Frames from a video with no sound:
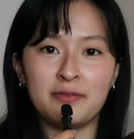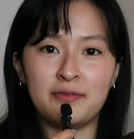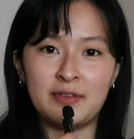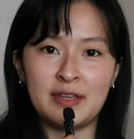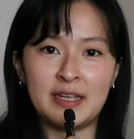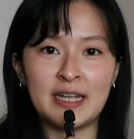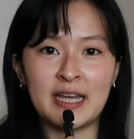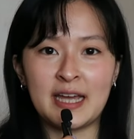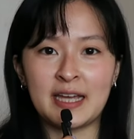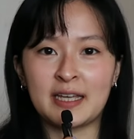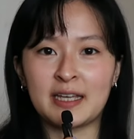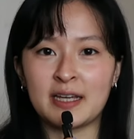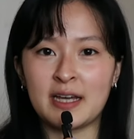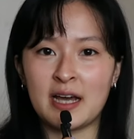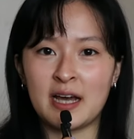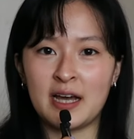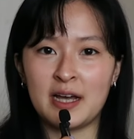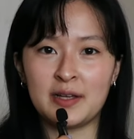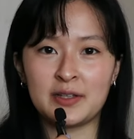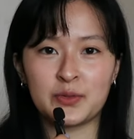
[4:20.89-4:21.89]
v-neck
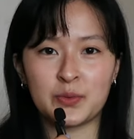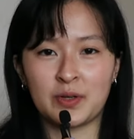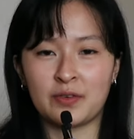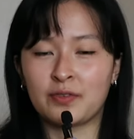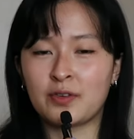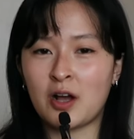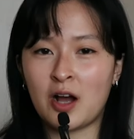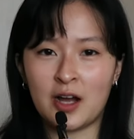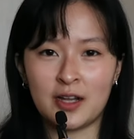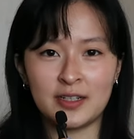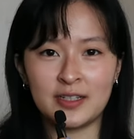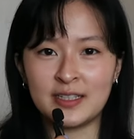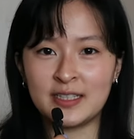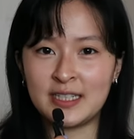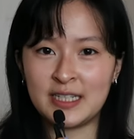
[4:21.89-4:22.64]
sort of cotton